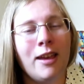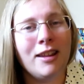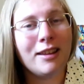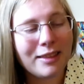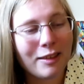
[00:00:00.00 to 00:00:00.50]

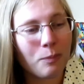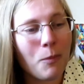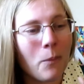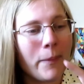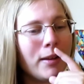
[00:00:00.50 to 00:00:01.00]
And in this
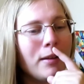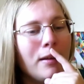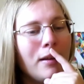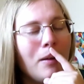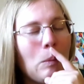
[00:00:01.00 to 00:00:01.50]
moment,
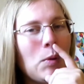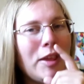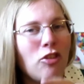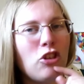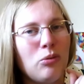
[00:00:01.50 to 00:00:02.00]

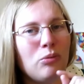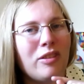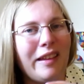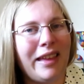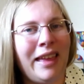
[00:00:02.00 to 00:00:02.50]
we choose
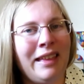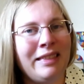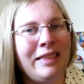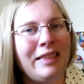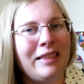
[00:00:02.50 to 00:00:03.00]
the
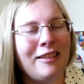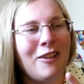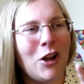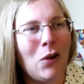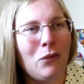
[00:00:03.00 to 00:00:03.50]
kids
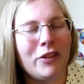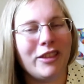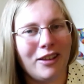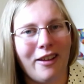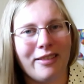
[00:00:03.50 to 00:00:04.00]
over
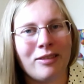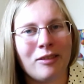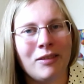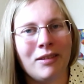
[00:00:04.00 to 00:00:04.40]
the gods.